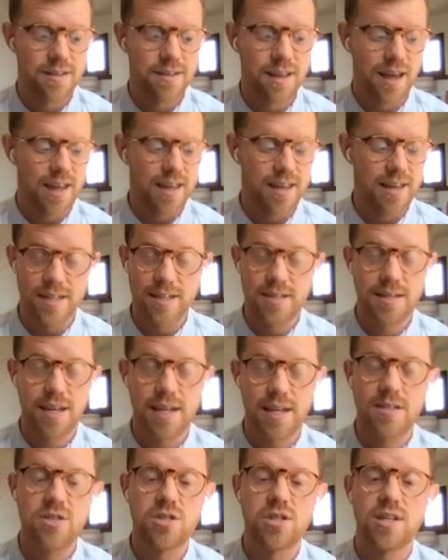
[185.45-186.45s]

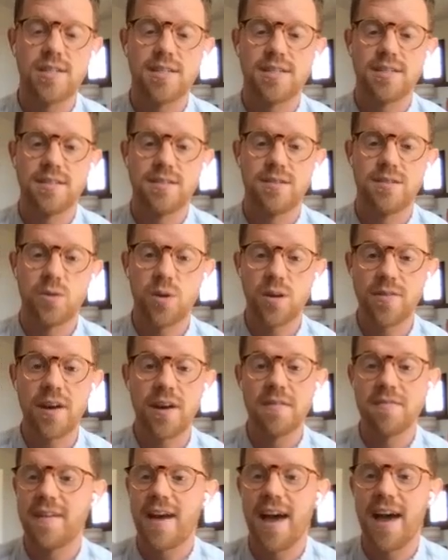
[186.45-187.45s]
it's just sort of
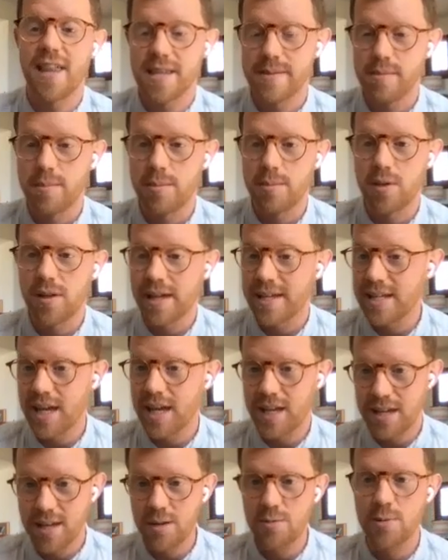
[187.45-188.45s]
unfathomable. And
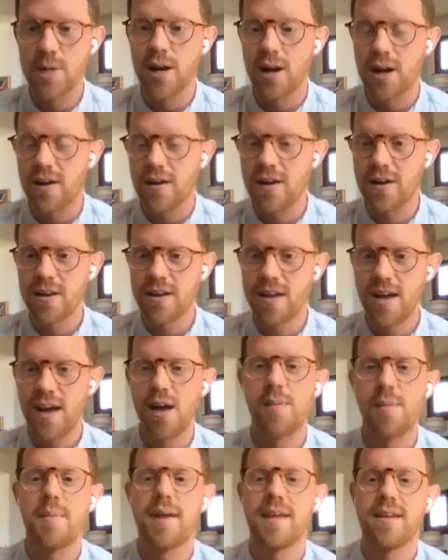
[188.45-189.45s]
yet here we are.
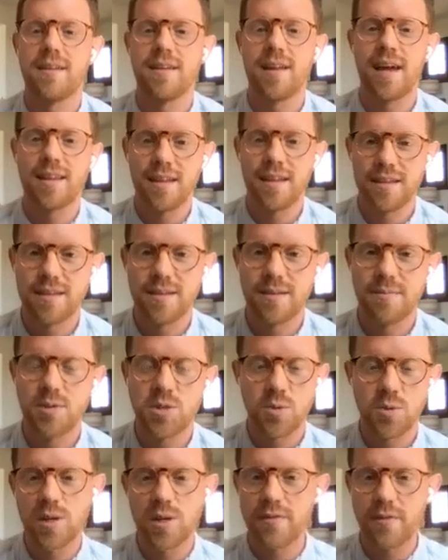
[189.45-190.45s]
And I think the
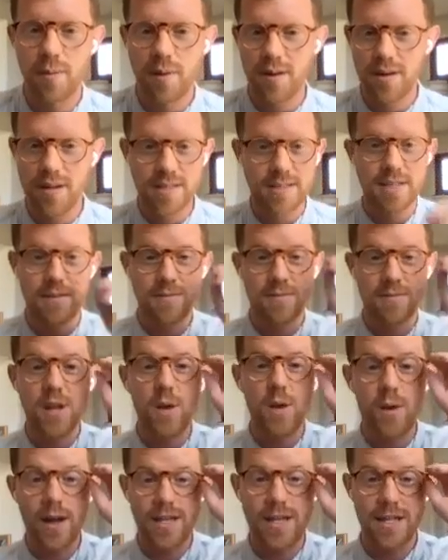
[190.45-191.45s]
majority of Americans have
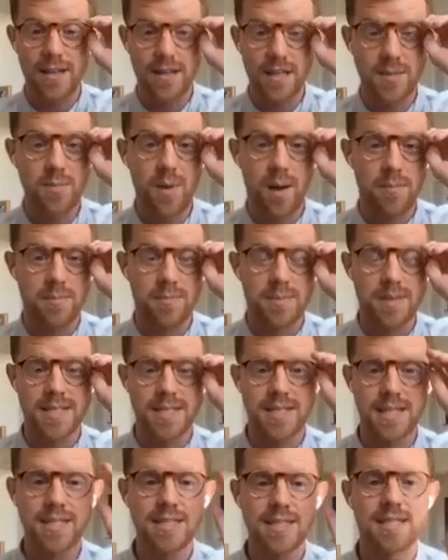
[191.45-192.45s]
no idea this problem
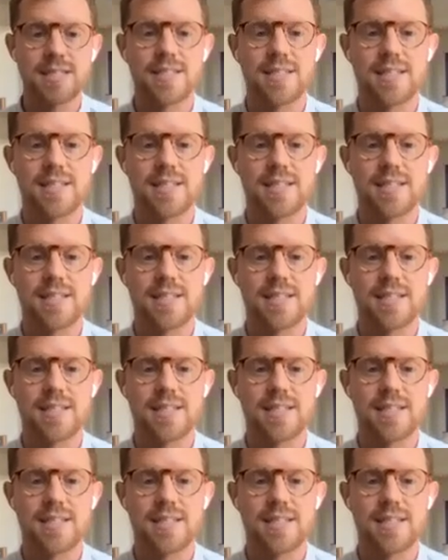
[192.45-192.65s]
exists.